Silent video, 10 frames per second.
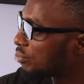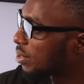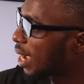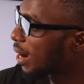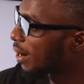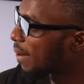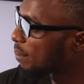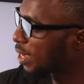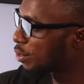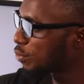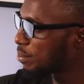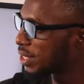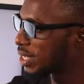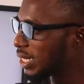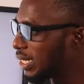diagram here, you'll be
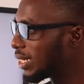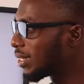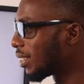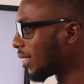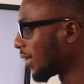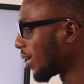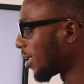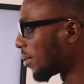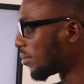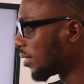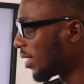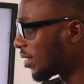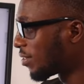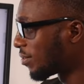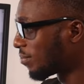seeing
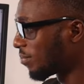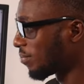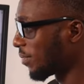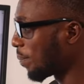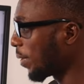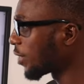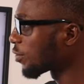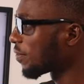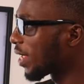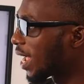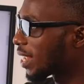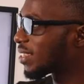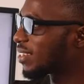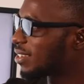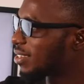the pH of the
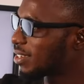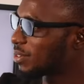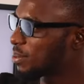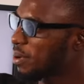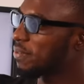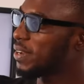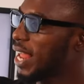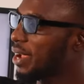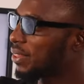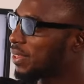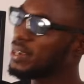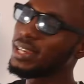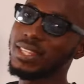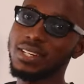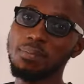acid roughly like
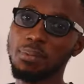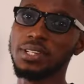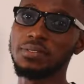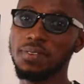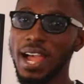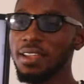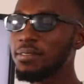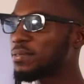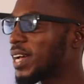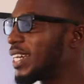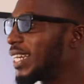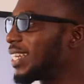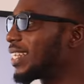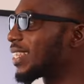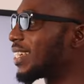3, 3.5, and
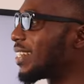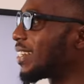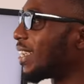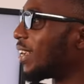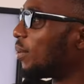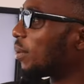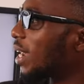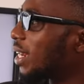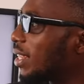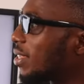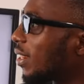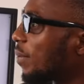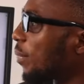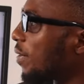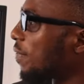anything, look at this
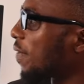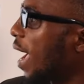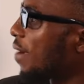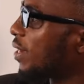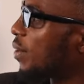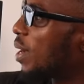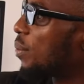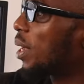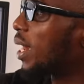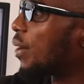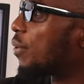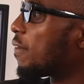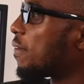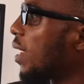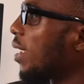3.5, then we are looking at
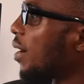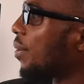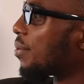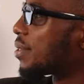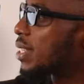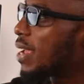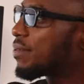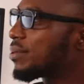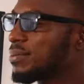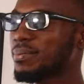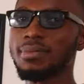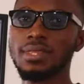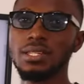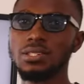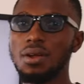roughly around
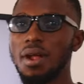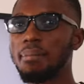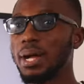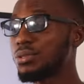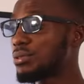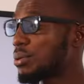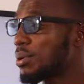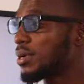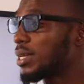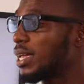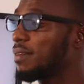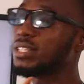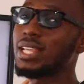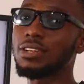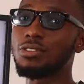7 thereabout. So if
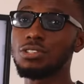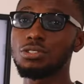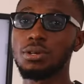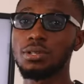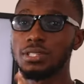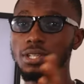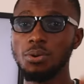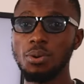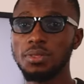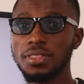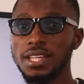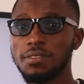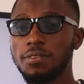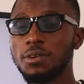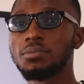the titration, the whole
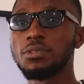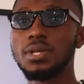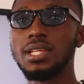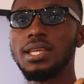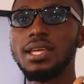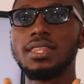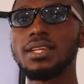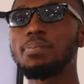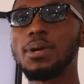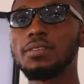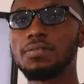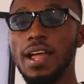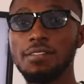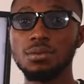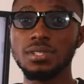thing falls between
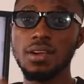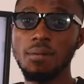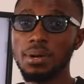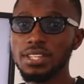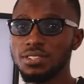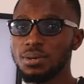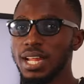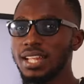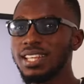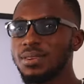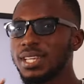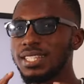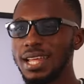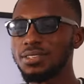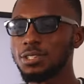3.5 to 7.0, that tells the
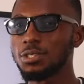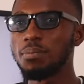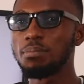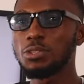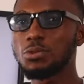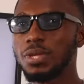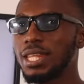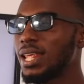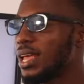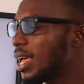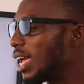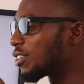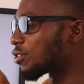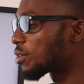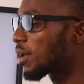titration between
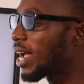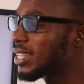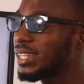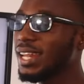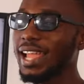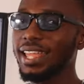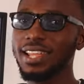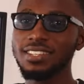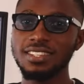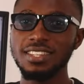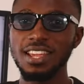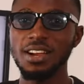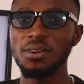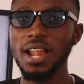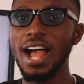a strong acid like
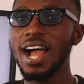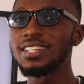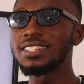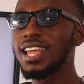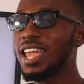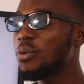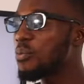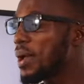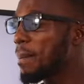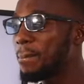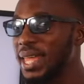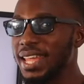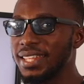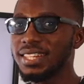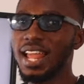HCl and a weak
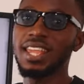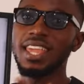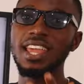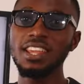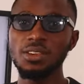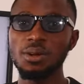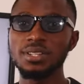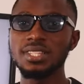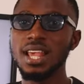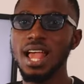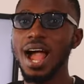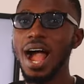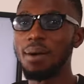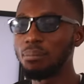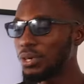base like aqueous
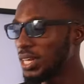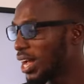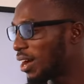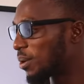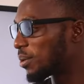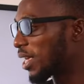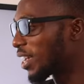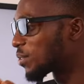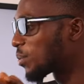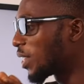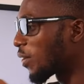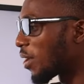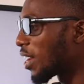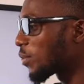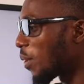ammonia. Okay, so the
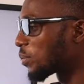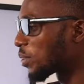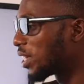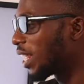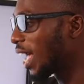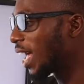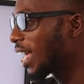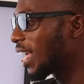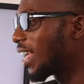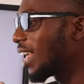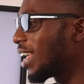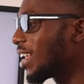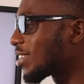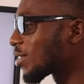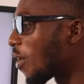correct option here is